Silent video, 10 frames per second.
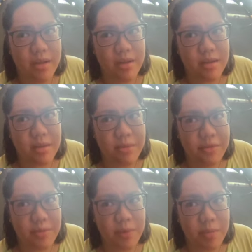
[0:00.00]
Some
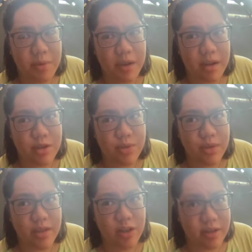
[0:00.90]
of the people
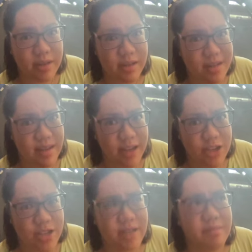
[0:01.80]
actually look East
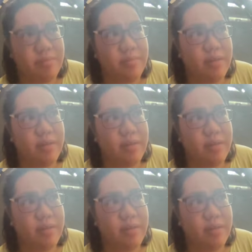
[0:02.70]
Asian.